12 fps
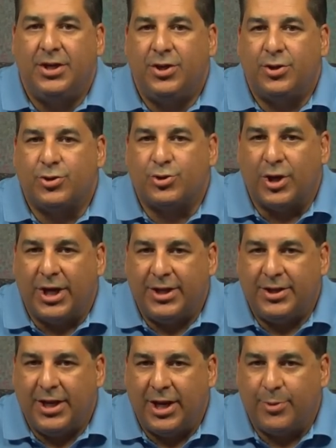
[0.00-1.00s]
you're
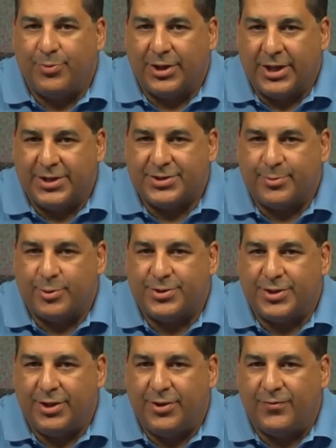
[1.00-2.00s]
trying to help the customers
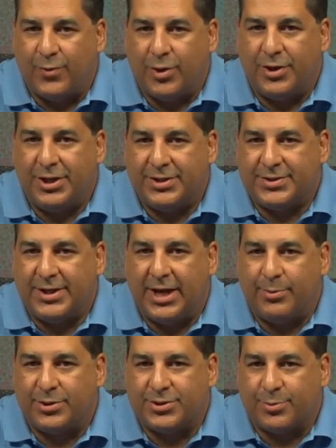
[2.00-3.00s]
that you've already
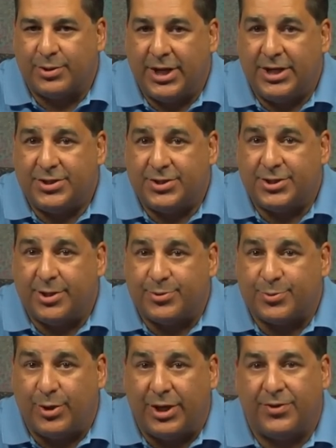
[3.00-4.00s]
established
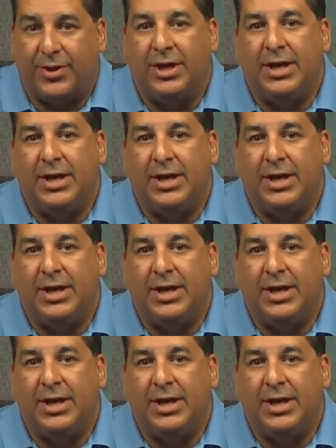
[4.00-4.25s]
relationships with,